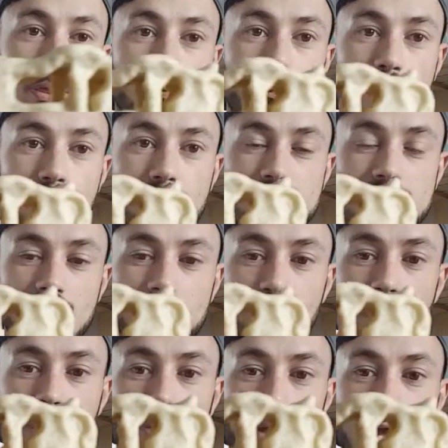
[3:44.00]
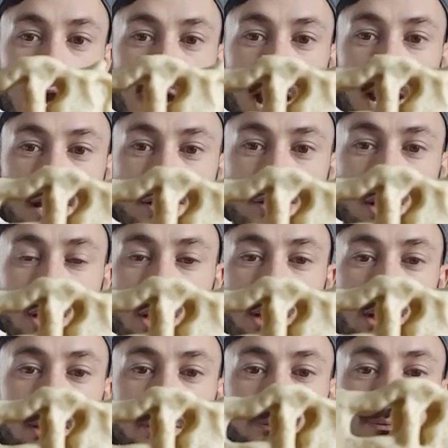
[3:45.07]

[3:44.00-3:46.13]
they represent where the eyes go.